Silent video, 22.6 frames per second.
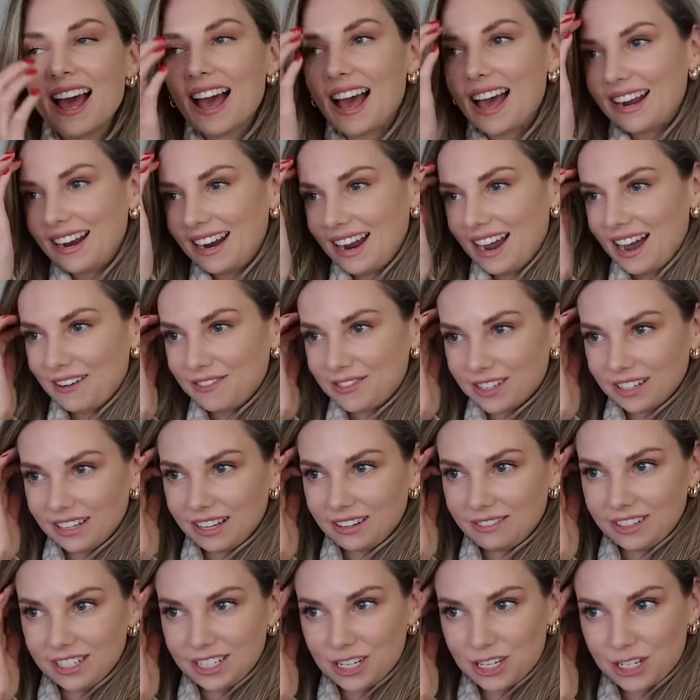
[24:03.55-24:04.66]
And I have to
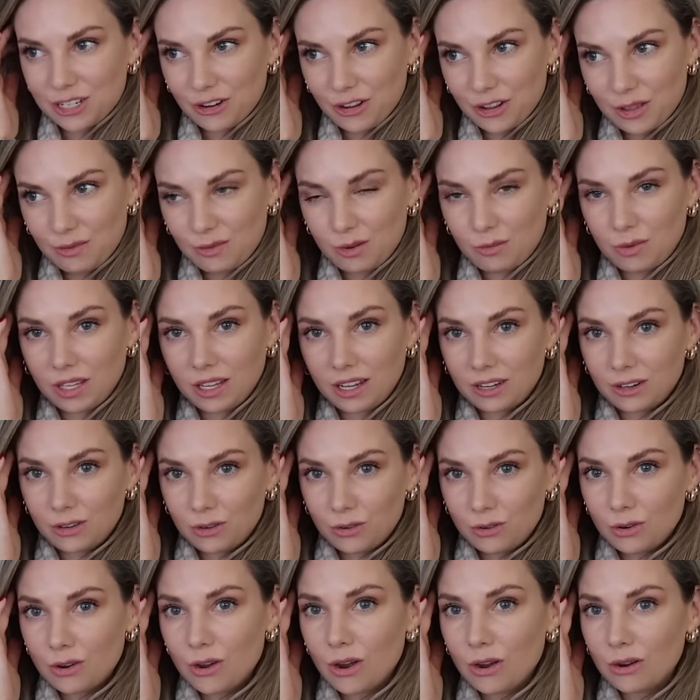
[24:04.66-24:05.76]
like reassure them and be like,
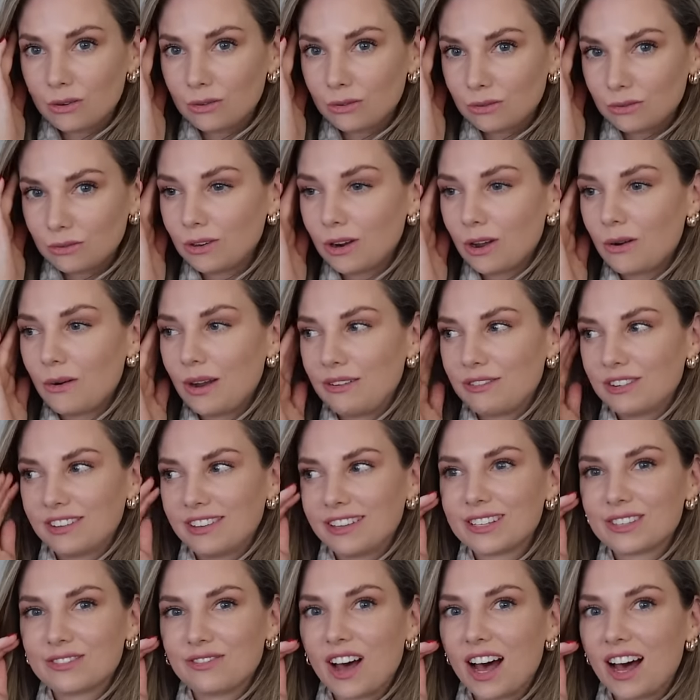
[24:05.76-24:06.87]
no,
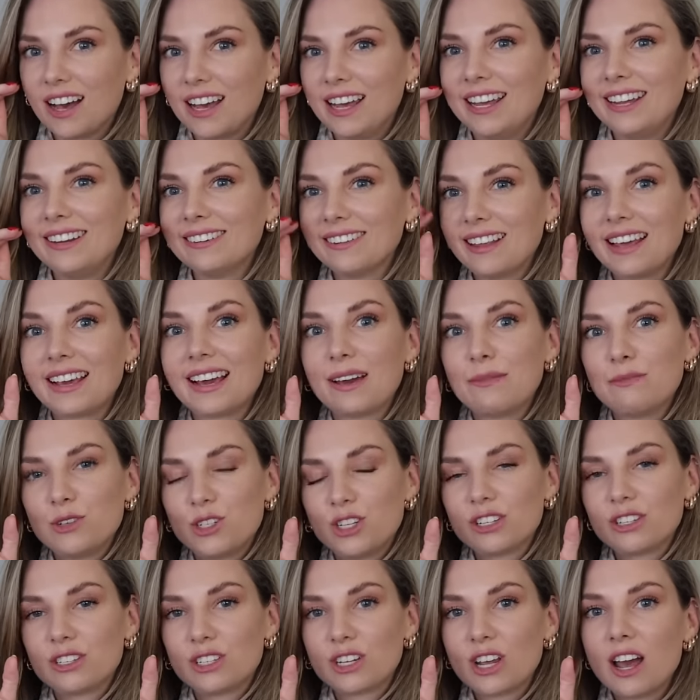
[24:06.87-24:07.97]
everything's fine. Like I'm
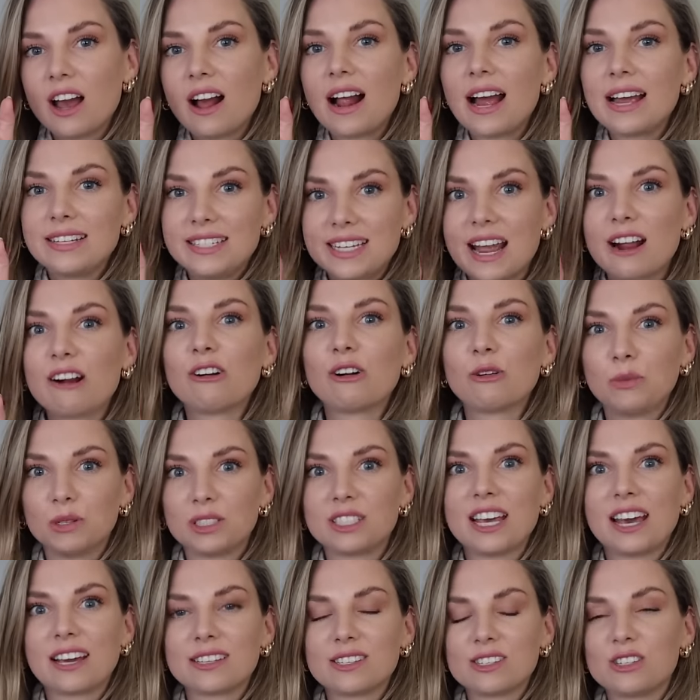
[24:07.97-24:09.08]
just a terrible casual
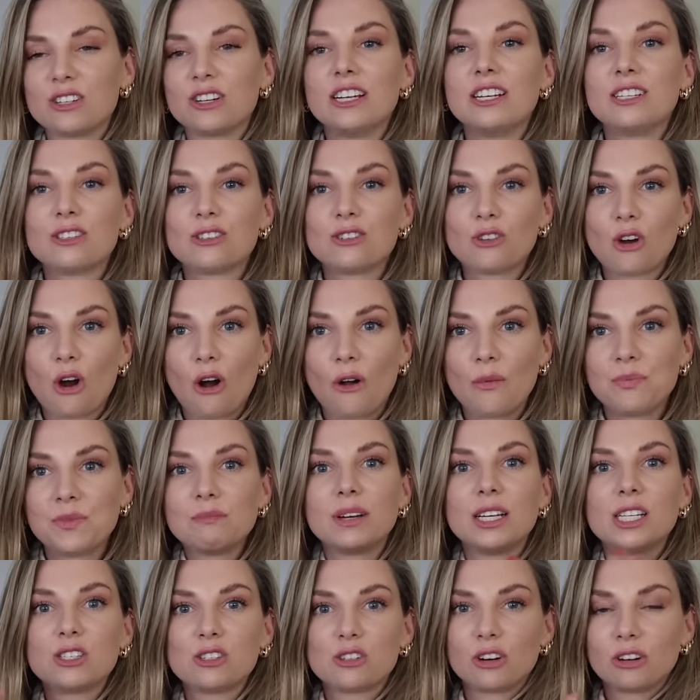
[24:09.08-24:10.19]
texter. It's not
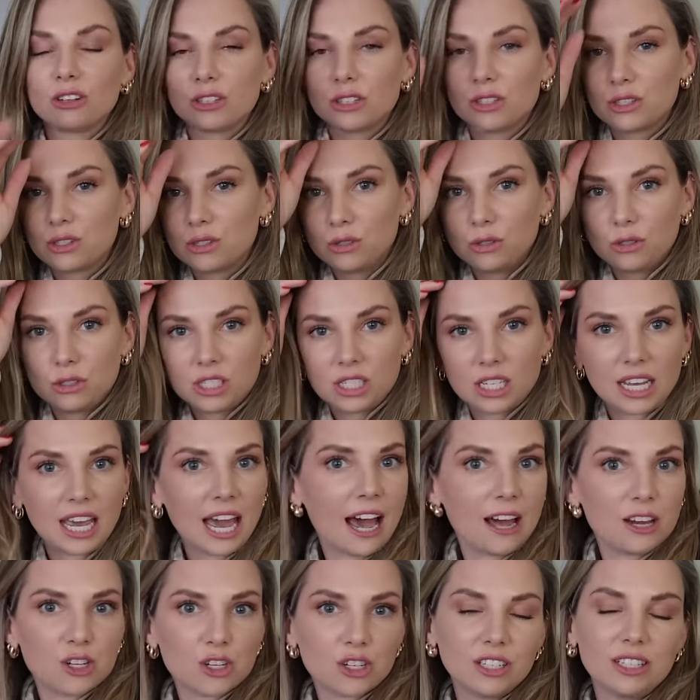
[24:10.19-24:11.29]
my strong suit to
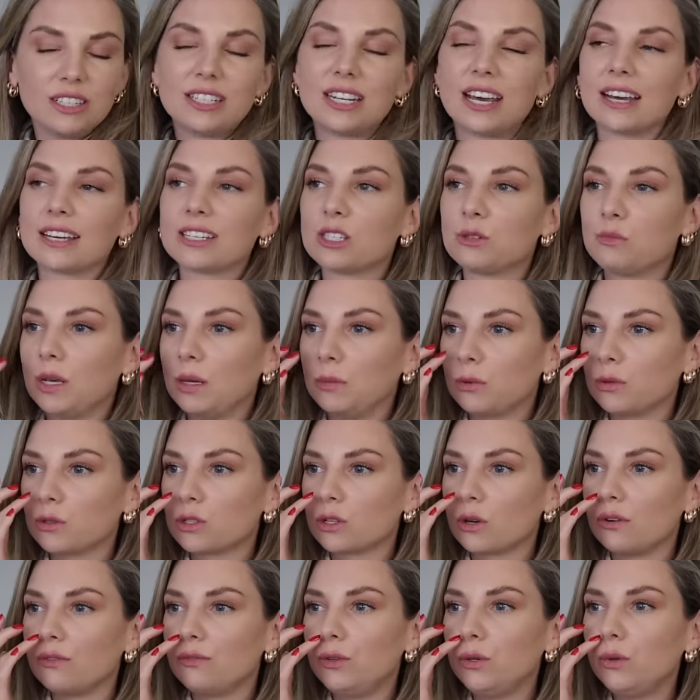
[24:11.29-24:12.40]
casually text people.
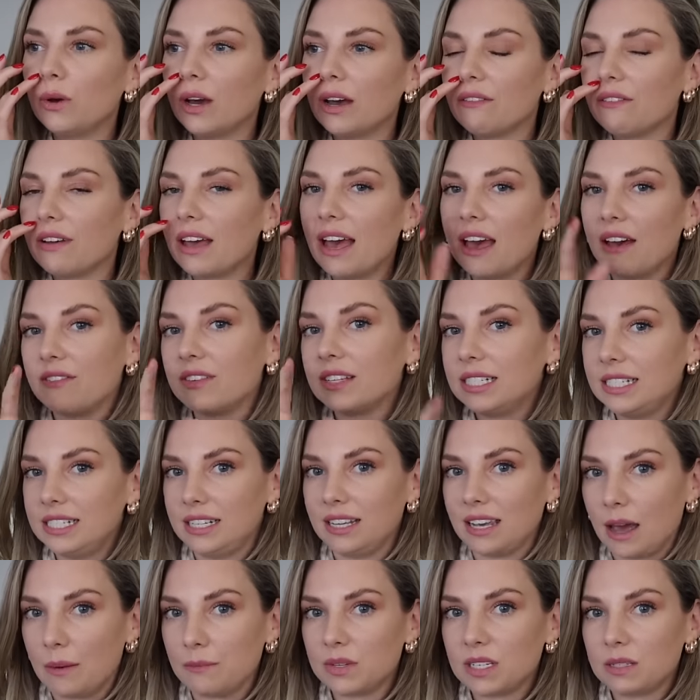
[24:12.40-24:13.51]
So if you have ever
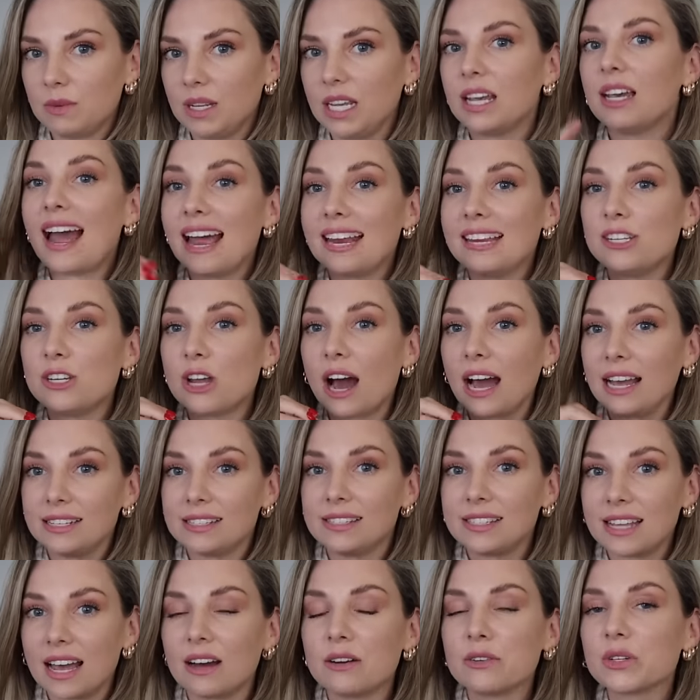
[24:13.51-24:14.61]
DM'd me and I
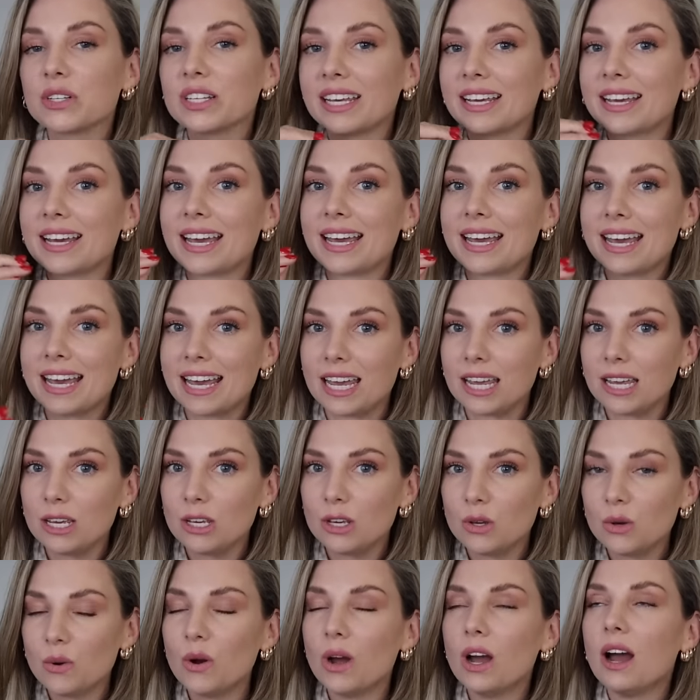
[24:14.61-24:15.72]
sound like I hate
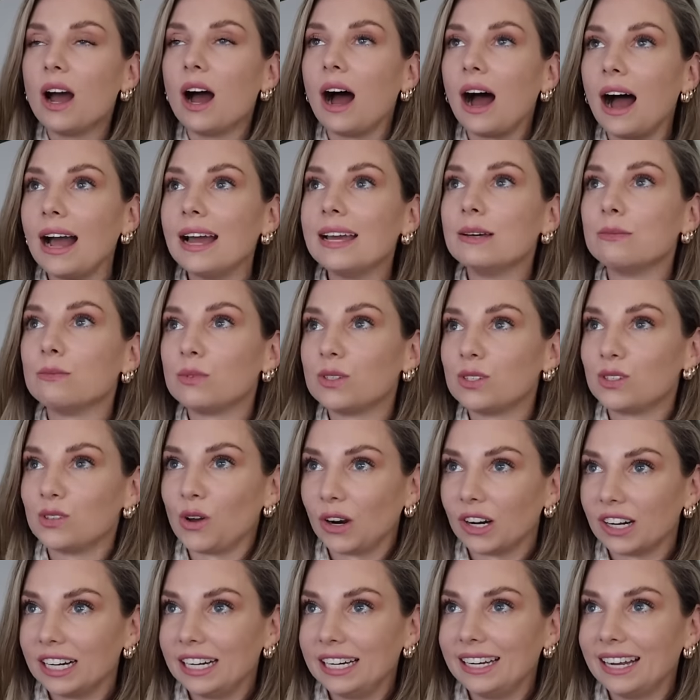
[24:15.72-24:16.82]
you, I am
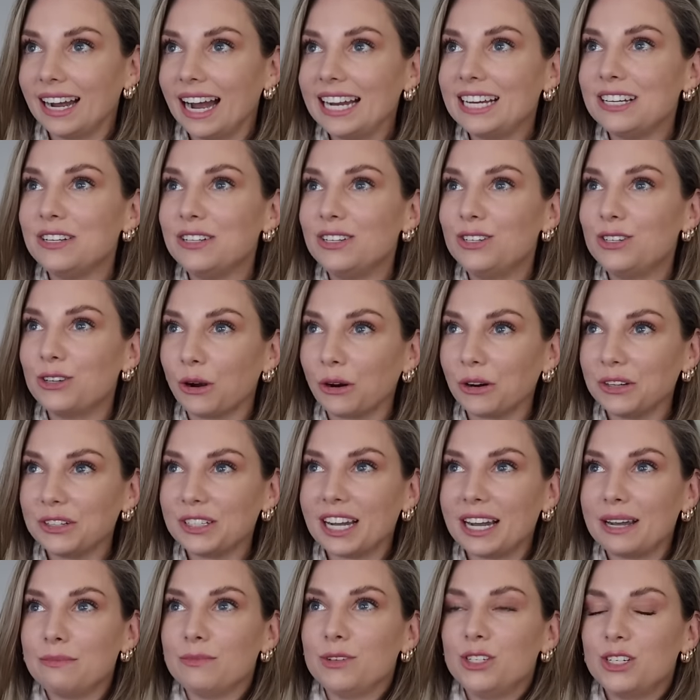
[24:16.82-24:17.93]
sorry. I don't.
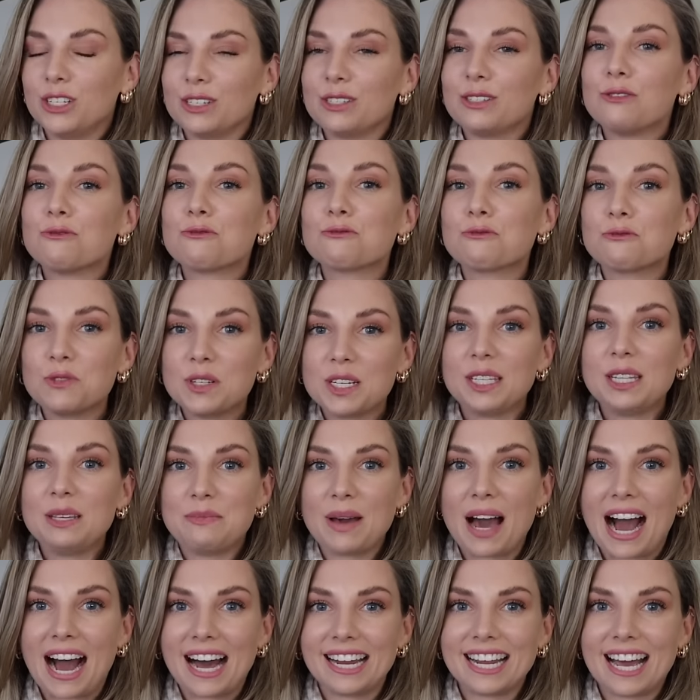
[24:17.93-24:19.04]
I'm just really
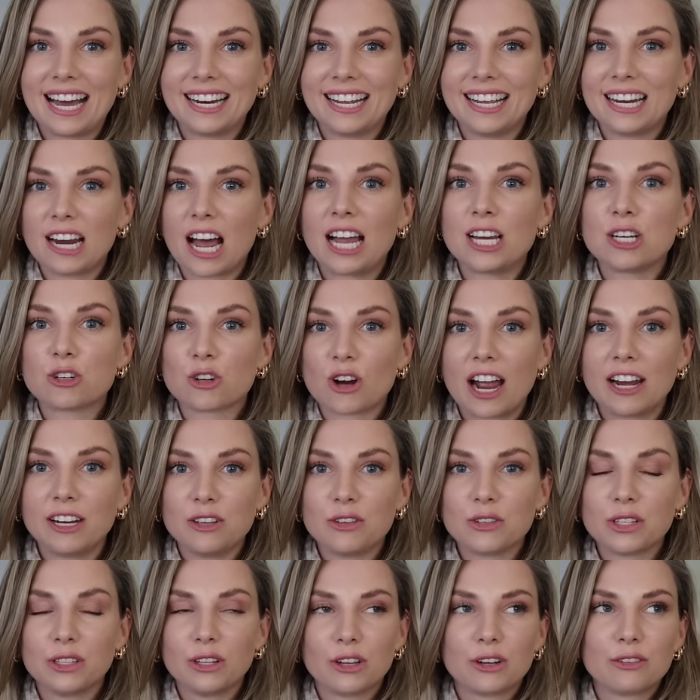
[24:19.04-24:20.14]
bad at it. I try to
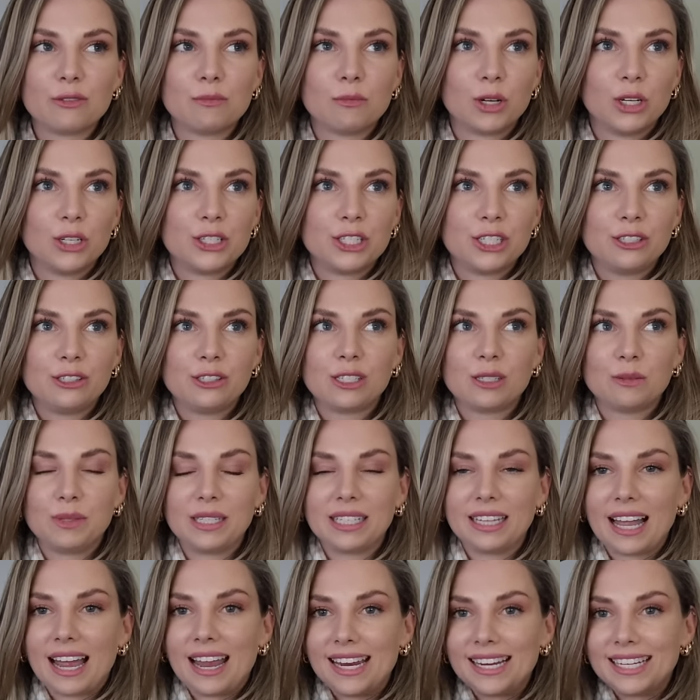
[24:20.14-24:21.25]
use a lot of emojis to be
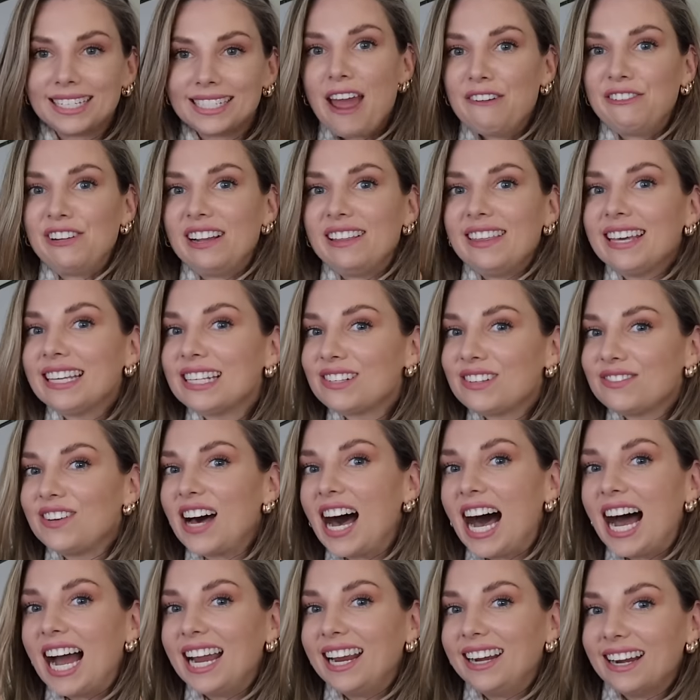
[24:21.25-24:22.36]
like, everything's
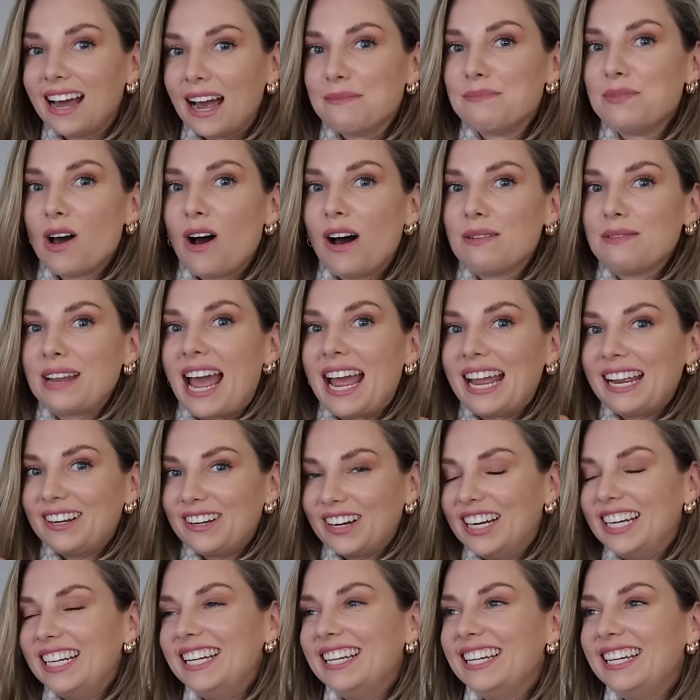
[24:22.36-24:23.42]
fine. I'm not angry.